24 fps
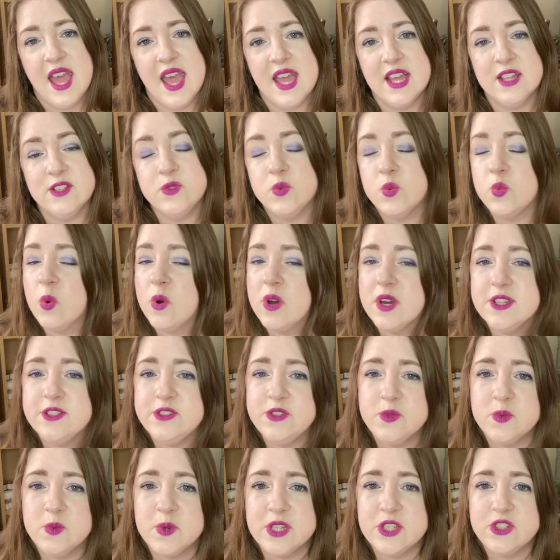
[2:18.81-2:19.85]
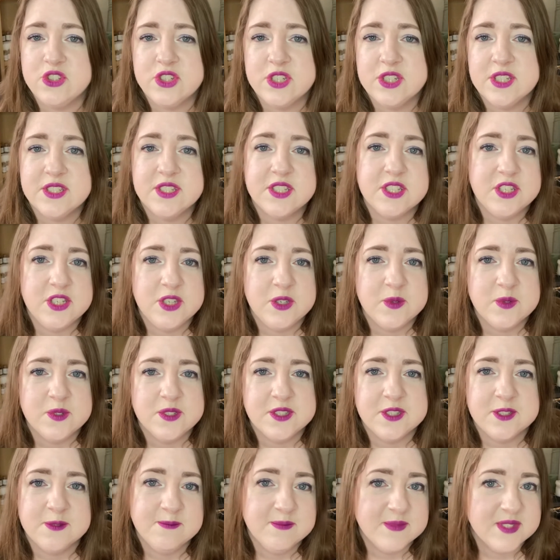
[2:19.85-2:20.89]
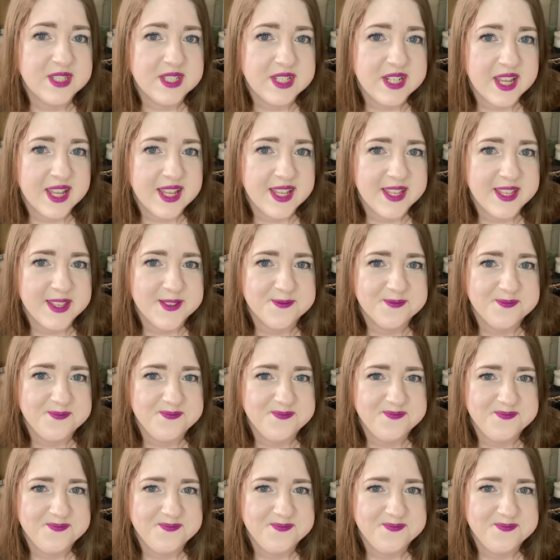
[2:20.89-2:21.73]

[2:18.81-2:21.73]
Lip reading: And why do witches use them today?